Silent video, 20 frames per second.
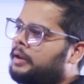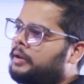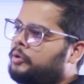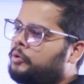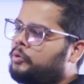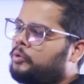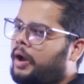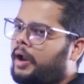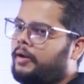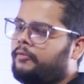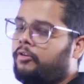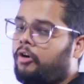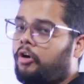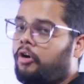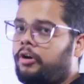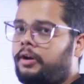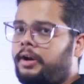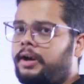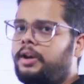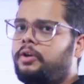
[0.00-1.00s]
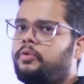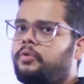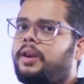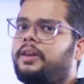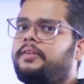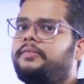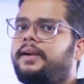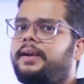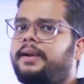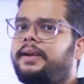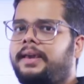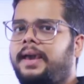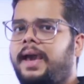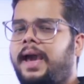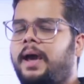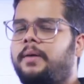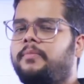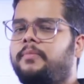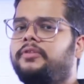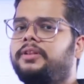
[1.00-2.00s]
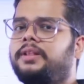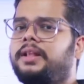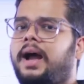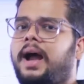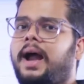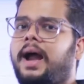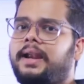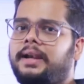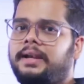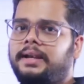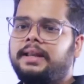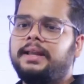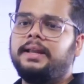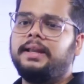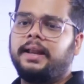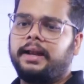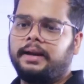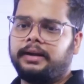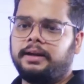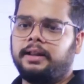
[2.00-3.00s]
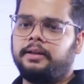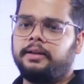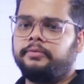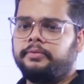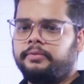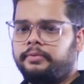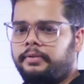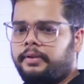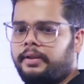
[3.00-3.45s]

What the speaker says: you have already qualified CAIIB with IT elective.